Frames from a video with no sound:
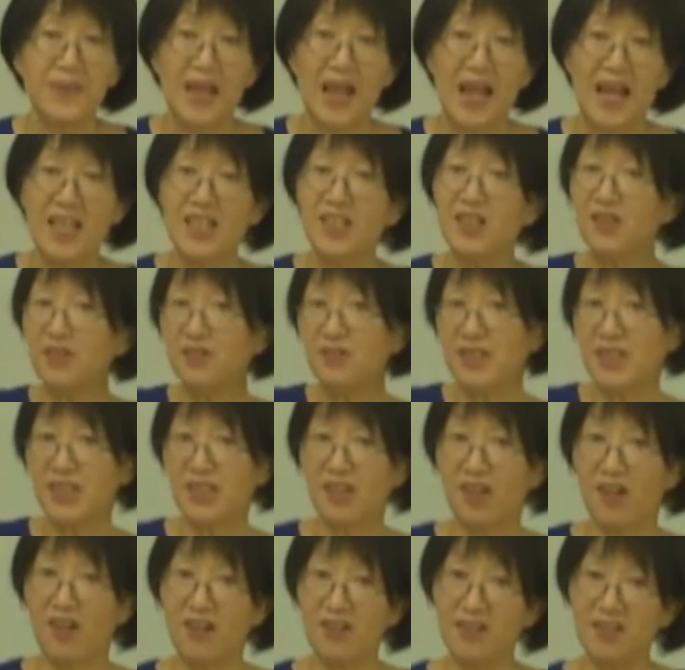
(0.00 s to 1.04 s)
as a
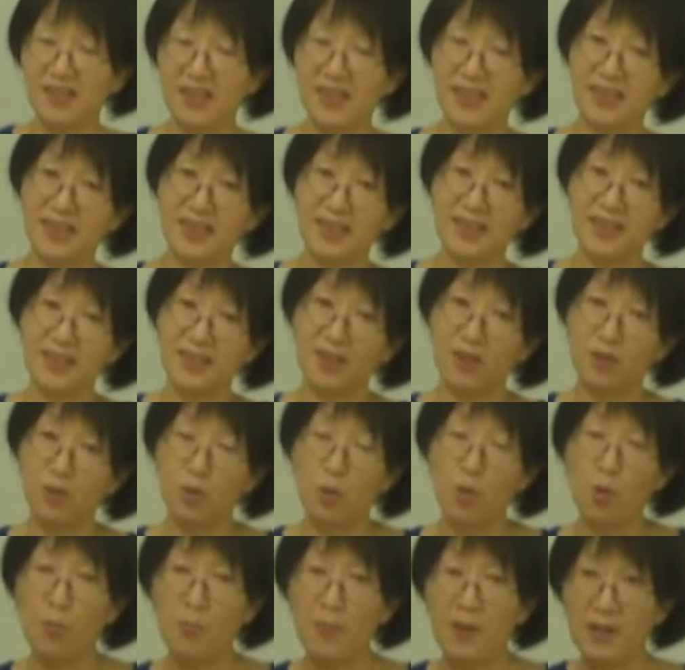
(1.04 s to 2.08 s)
result, the
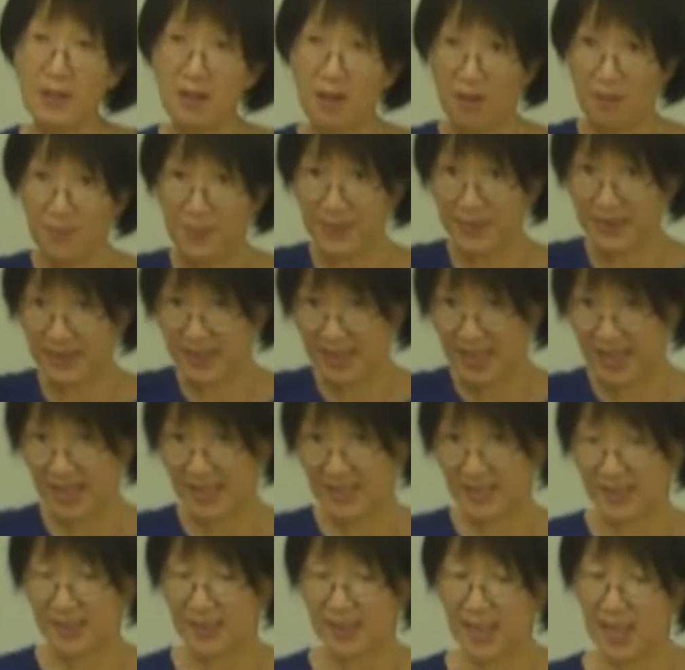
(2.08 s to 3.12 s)
Norman upper
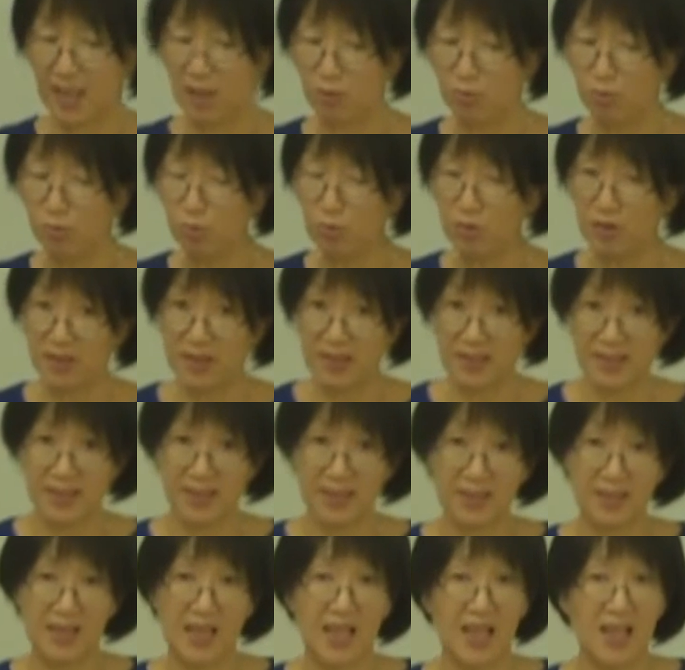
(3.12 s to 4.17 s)
class, the rulers,
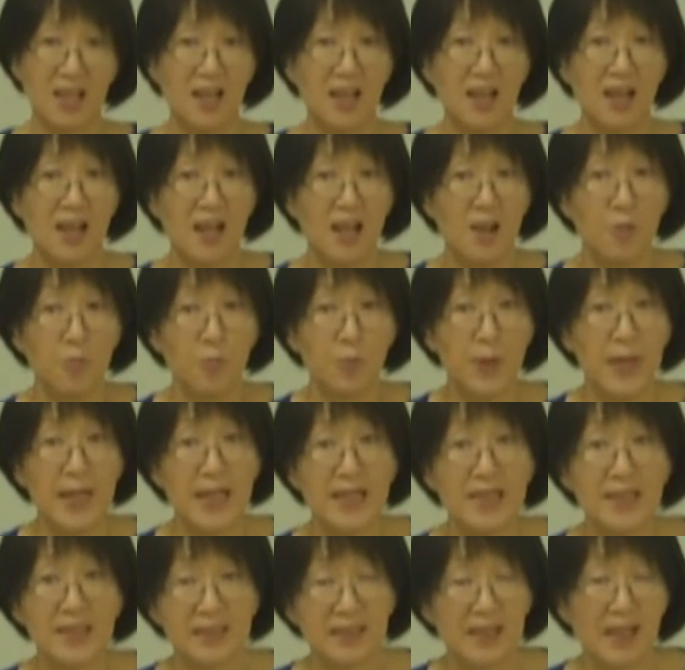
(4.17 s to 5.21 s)
they
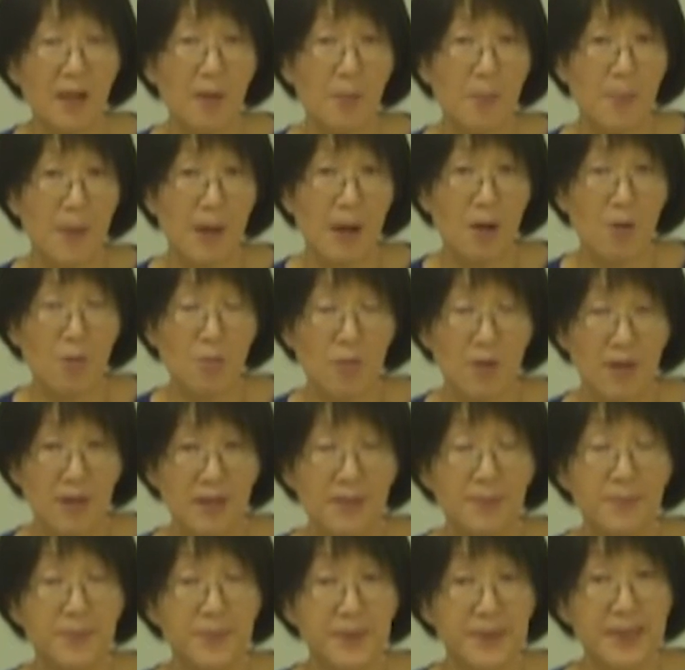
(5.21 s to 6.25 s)
weakened their power
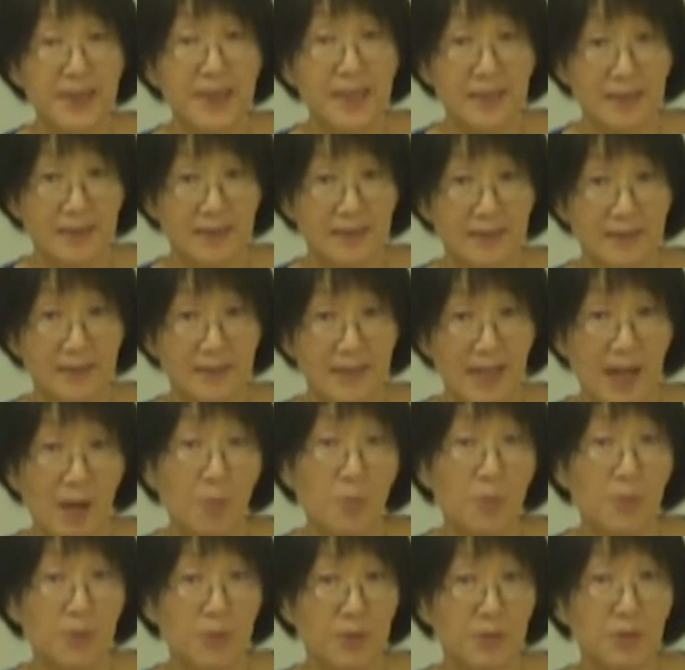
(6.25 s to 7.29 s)
in Britain. That
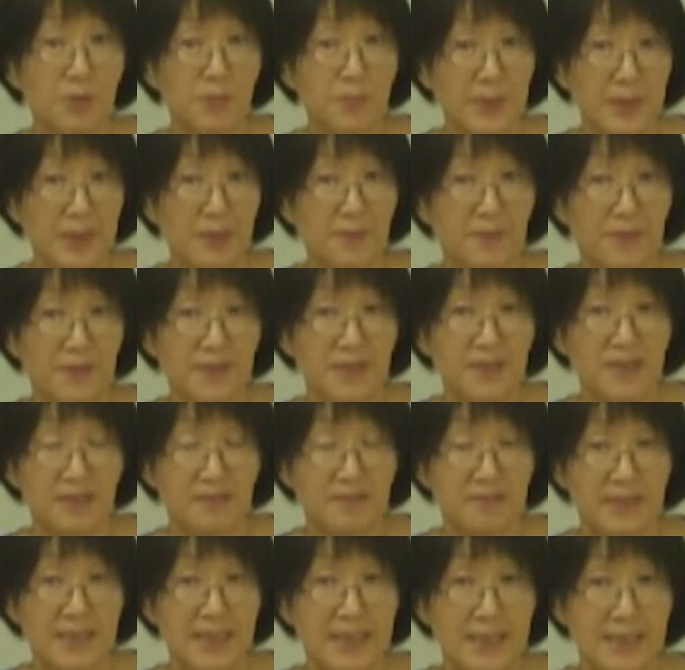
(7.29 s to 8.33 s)
could be the first
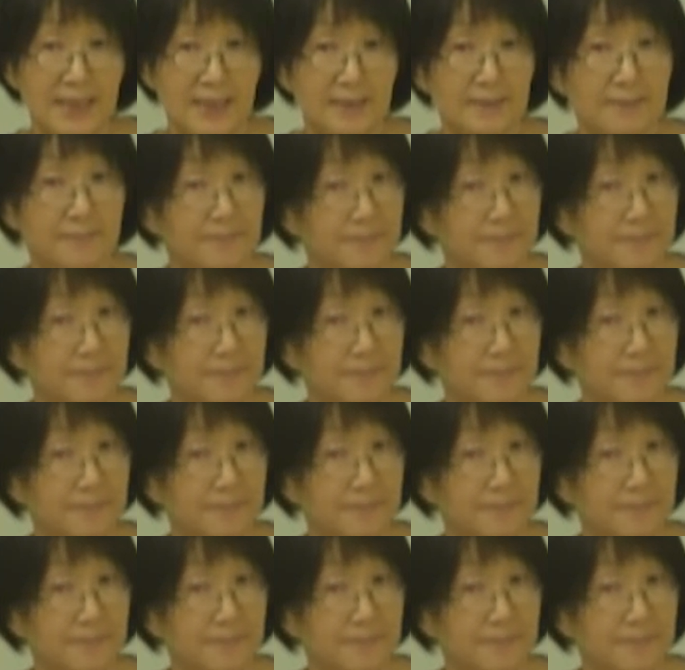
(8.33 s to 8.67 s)
reason.